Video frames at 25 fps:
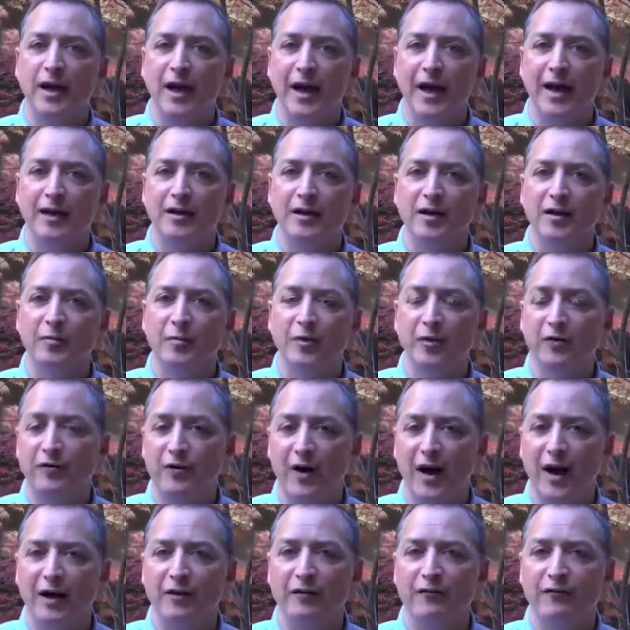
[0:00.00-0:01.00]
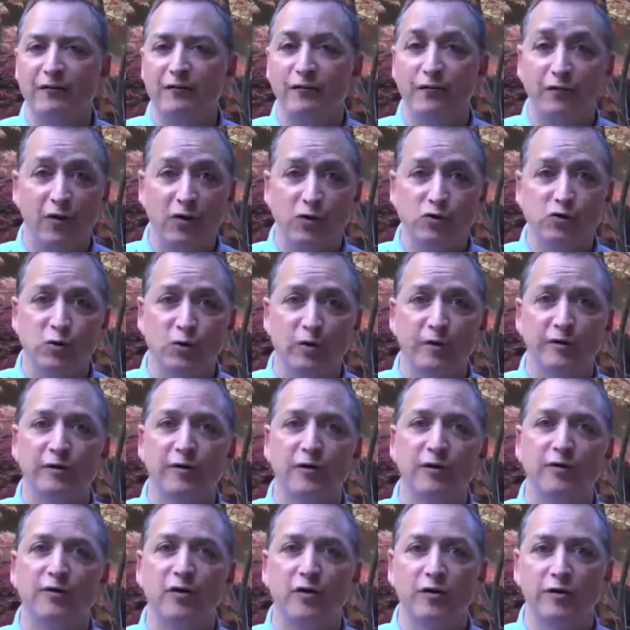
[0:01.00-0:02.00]
and can provide virtual
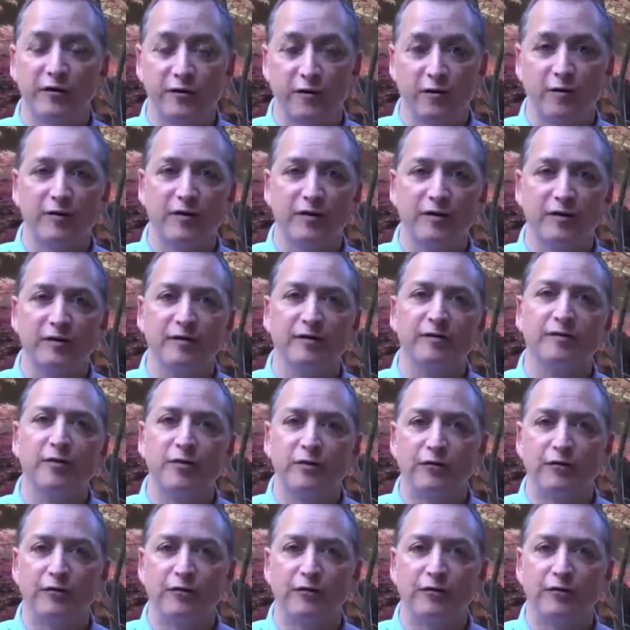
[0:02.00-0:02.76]
server services